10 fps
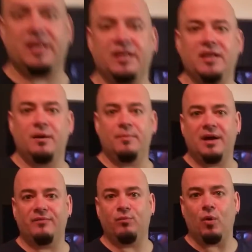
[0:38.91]
taken them,
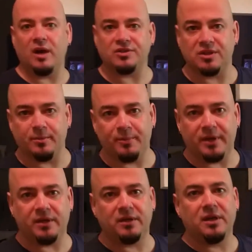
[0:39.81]
I've washed them a
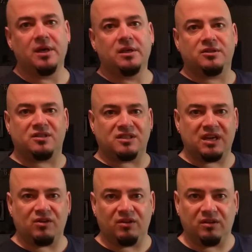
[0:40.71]
bit just to
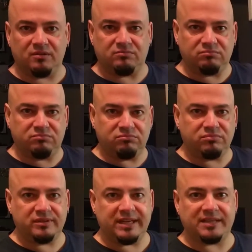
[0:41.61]
take all the
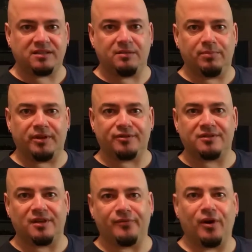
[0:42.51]
nasty blood
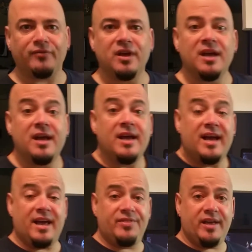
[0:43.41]
stuff off,
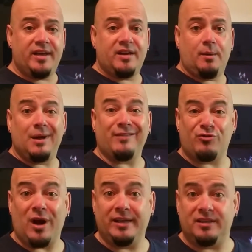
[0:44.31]
and then I've
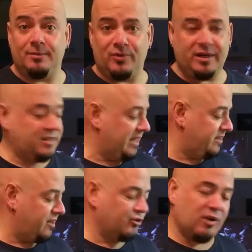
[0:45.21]
dried them. Right. The
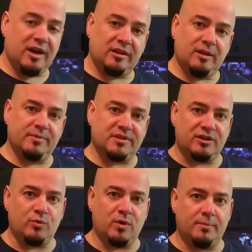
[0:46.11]
idea of drying them is
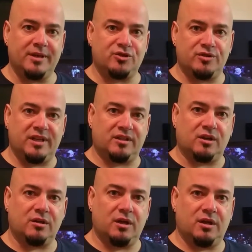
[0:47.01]
that you want to make sure that
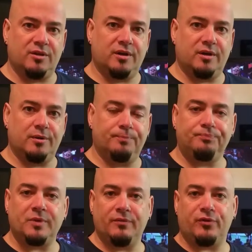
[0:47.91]
the
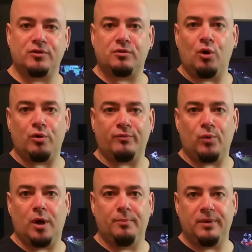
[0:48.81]
first coat of
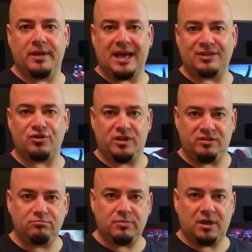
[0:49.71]
rub, it
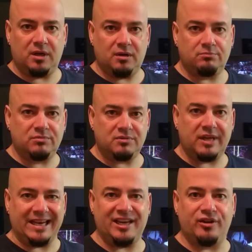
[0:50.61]
actually
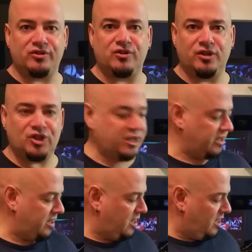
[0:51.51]
adheres to the
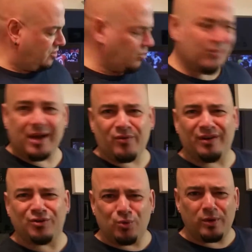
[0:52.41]
chicken. So we've got
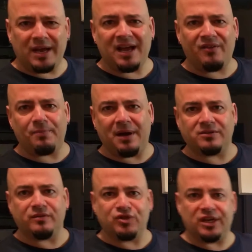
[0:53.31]
around 2.5
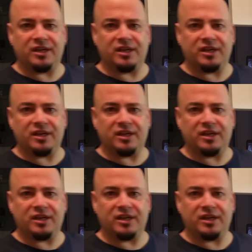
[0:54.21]
pounds of